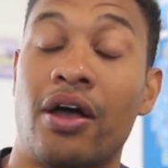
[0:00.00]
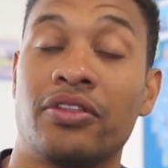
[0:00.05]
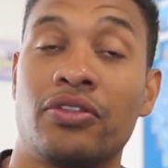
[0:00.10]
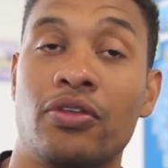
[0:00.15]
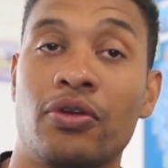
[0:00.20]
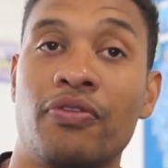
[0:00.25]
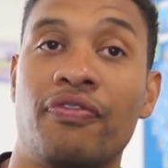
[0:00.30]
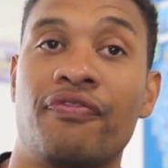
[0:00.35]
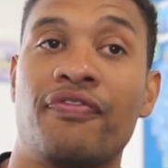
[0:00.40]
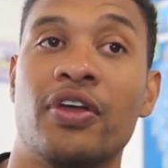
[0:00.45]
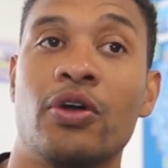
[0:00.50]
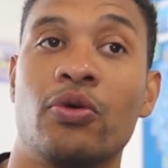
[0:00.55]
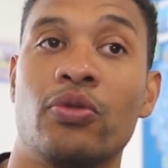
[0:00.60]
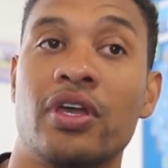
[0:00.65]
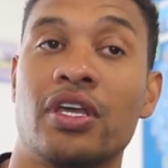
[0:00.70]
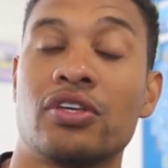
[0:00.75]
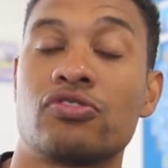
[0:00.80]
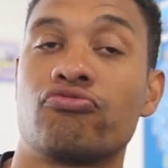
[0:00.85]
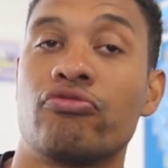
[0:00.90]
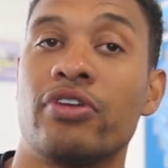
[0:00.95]
I do feel
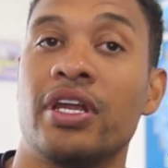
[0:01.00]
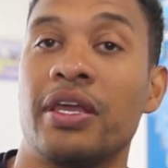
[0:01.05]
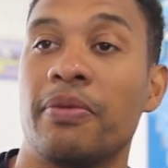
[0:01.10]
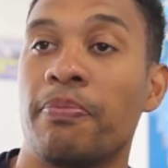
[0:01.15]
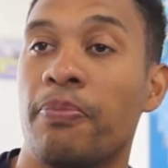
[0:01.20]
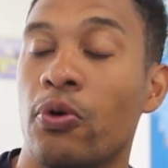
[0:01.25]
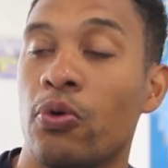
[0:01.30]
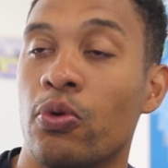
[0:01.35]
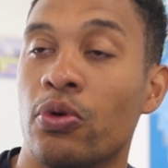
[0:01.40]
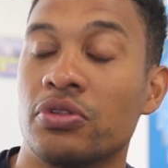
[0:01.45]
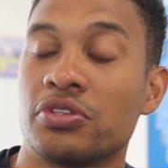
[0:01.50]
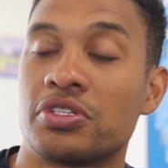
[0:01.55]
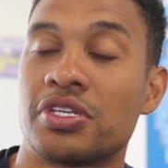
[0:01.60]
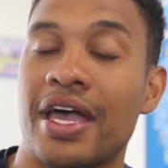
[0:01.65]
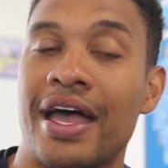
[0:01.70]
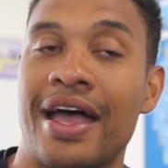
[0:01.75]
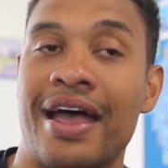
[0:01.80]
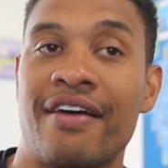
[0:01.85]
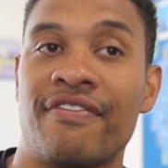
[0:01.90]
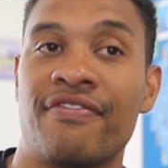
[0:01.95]
that it's really important
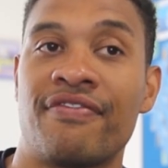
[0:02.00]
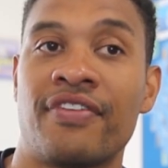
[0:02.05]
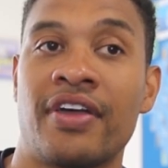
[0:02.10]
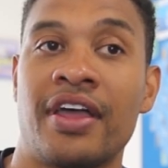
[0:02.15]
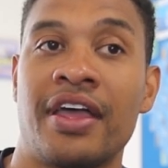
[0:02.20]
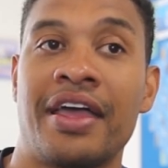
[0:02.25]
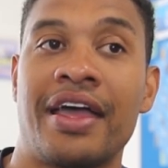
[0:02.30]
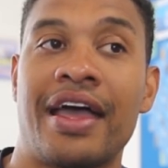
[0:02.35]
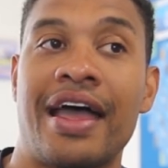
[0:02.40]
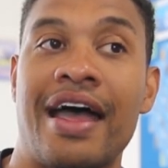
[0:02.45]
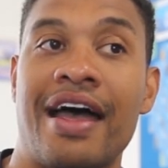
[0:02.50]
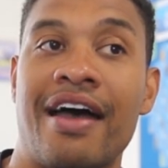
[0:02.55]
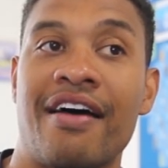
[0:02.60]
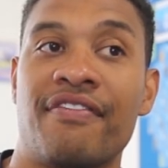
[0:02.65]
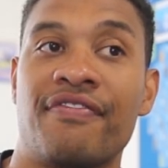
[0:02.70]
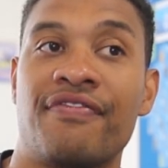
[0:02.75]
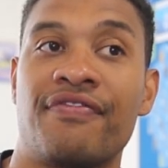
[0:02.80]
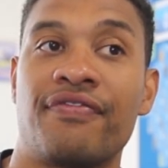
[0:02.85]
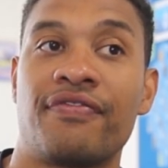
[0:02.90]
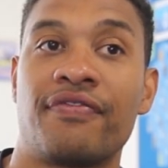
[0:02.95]
to have
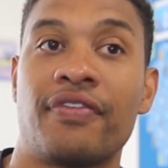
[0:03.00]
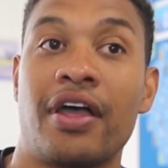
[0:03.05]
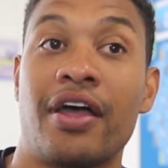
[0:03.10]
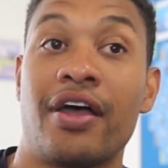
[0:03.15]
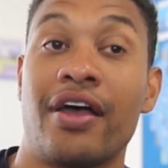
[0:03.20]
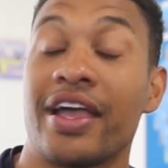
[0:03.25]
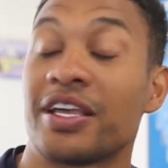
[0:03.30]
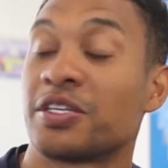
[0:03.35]
have uh,